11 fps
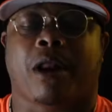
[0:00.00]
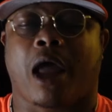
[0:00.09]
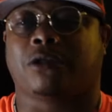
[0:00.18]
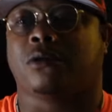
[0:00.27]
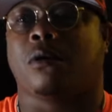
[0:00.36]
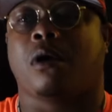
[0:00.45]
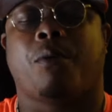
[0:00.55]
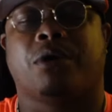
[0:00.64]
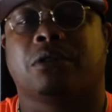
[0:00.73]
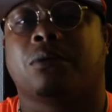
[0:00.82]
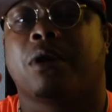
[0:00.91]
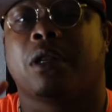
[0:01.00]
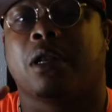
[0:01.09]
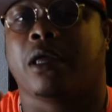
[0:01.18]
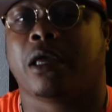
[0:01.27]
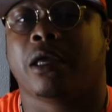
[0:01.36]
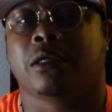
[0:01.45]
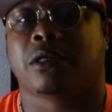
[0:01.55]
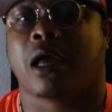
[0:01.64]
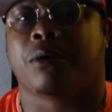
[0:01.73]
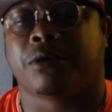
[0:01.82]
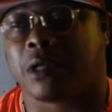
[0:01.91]
high school, I wasn't one of the kids
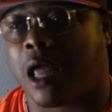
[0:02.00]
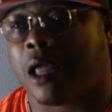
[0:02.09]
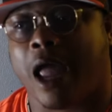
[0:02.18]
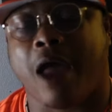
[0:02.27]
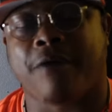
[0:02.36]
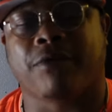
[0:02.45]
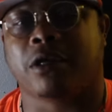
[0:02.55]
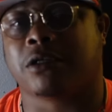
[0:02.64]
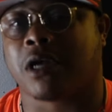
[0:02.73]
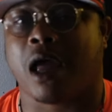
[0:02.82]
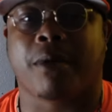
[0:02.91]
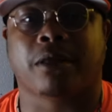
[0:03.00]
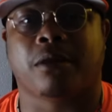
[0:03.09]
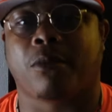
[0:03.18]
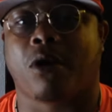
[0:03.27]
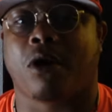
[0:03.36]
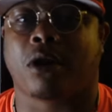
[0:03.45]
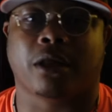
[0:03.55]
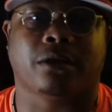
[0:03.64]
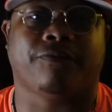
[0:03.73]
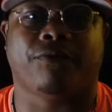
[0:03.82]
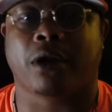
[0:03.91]
that was like having a job at the mall,
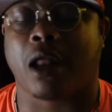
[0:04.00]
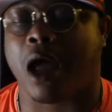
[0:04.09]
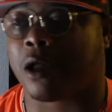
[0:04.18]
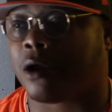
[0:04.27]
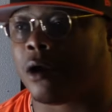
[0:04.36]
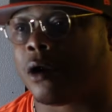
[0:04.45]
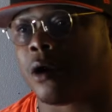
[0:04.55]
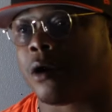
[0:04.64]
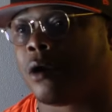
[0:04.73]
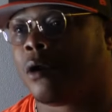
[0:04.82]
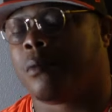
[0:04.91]
at Foot Locker,